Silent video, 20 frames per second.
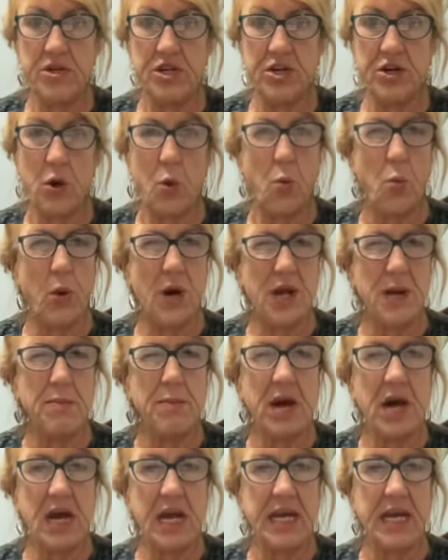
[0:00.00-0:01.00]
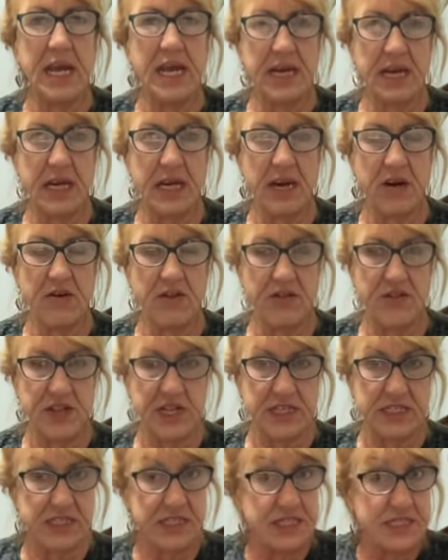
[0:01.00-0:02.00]
You know, what am I getting out of
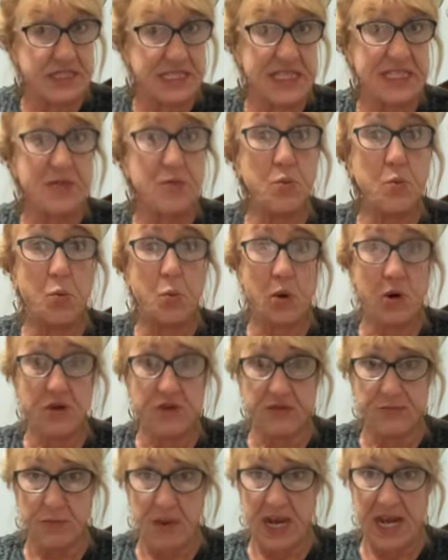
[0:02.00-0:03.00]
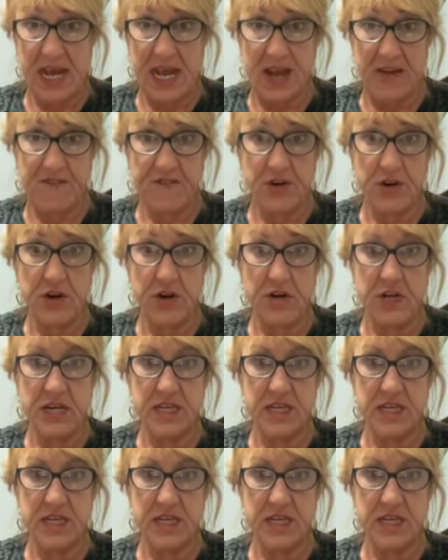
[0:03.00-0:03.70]
this? Is this worth my effort?